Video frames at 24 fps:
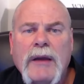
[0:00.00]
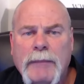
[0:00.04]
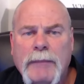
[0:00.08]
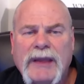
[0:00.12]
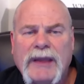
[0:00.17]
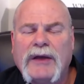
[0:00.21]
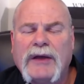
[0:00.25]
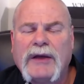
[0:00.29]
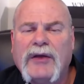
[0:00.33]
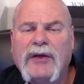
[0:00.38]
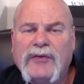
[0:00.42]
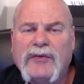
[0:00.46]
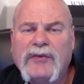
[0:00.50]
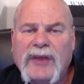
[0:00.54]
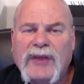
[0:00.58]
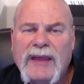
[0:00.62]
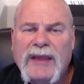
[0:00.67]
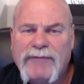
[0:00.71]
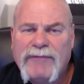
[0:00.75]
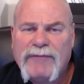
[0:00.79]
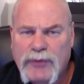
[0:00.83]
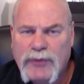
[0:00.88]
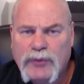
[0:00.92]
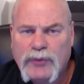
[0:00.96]
Because
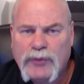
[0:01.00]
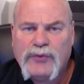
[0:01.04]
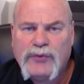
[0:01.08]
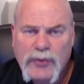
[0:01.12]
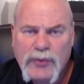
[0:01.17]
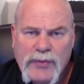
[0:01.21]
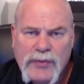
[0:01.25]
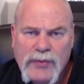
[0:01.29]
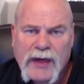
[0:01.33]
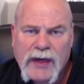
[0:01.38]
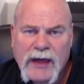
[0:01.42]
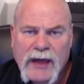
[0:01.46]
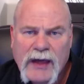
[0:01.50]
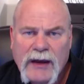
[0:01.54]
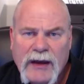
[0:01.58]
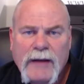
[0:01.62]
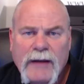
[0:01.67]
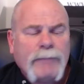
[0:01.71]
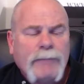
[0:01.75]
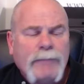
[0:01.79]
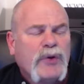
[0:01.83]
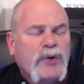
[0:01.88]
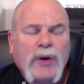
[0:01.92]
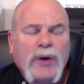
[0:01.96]
if you do that,
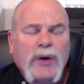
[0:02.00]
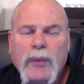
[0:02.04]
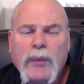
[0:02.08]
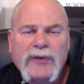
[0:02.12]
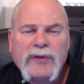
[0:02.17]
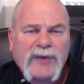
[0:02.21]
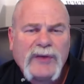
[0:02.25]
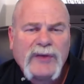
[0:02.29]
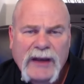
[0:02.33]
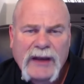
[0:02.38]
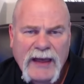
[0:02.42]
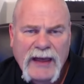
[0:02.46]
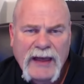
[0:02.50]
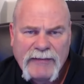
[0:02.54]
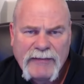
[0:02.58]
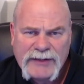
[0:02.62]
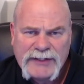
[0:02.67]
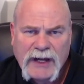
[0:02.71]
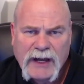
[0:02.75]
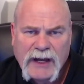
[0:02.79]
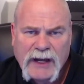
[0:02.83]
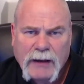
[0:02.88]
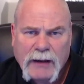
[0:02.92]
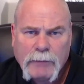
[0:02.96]
you're always going to have
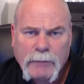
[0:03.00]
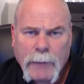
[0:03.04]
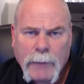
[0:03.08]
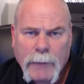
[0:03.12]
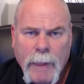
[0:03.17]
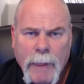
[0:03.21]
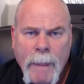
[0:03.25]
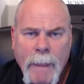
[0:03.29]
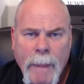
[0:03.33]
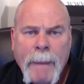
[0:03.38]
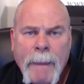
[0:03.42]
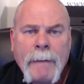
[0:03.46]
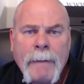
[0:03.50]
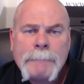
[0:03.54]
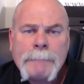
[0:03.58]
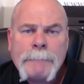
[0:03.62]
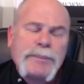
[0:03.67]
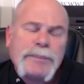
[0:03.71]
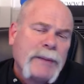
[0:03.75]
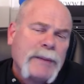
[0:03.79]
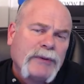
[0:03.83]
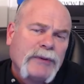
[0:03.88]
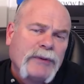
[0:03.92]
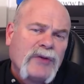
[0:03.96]
a job.
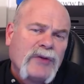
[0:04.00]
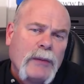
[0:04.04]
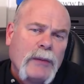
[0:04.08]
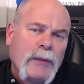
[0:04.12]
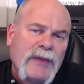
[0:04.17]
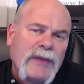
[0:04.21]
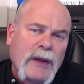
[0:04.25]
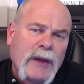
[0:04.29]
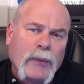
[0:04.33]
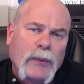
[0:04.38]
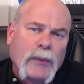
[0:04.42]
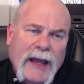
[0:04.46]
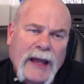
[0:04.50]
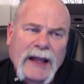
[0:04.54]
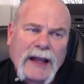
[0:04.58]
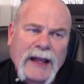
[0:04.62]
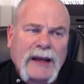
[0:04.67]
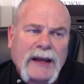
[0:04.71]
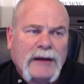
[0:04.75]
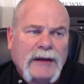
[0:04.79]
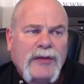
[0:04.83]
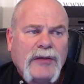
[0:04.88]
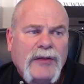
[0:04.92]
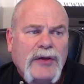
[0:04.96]
People told me that when I
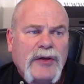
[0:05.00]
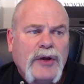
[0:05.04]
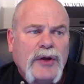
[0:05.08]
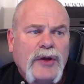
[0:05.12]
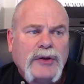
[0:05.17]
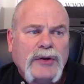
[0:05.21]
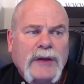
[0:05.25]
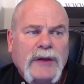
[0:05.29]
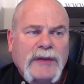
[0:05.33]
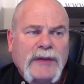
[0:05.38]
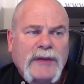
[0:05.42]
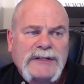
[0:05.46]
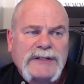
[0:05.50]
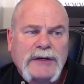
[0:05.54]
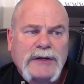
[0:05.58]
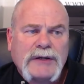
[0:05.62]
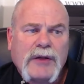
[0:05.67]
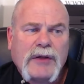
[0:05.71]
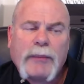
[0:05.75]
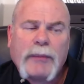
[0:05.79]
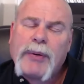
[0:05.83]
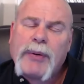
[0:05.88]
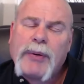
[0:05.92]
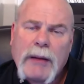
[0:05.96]
got into the union, they said,
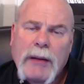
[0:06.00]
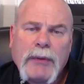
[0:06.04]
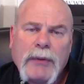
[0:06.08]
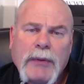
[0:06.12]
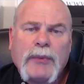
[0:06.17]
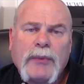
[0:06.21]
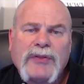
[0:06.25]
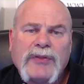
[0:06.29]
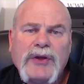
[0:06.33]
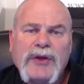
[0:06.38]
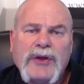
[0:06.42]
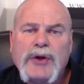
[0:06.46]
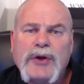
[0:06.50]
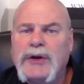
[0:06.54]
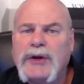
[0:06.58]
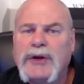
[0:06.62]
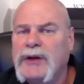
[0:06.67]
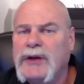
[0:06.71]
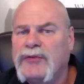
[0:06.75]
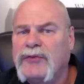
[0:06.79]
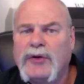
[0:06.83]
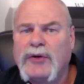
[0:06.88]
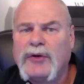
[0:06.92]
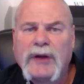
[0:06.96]
you know, the problem with the
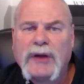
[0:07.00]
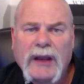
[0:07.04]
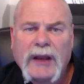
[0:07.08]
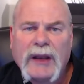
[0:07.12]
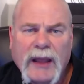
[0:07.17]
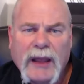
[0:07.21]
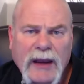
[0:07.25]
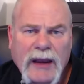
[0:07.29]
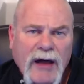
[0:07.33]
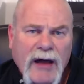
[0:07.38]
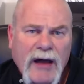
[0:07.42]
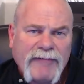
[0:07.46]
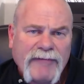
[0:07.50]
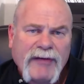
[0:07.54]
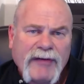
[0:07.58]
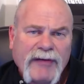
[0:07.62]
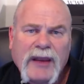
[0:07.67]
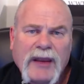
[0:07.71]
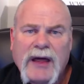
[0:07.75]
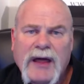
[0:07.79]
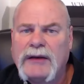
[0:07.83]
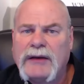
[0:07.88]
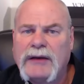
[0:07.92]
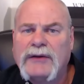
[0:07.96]
union is you'll get laid off a
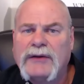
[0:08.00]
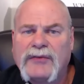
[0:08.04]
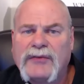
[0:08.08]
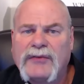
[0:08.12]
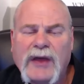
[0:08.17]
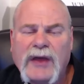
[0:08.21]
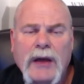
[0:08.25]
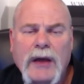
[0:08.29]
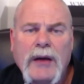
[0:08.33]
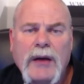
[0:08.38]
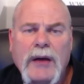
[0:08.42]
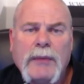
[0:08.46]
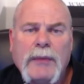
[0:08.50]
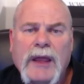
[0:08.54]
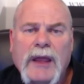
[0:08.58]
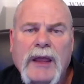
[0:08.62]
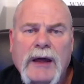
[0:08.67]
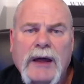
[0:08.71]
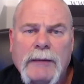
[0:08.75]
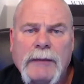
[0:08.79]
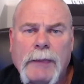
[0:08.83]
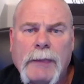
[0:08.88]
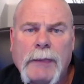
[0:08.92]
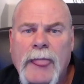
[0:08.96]
lot, you'll sit home a
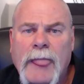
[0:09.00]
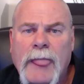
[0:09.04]
lot.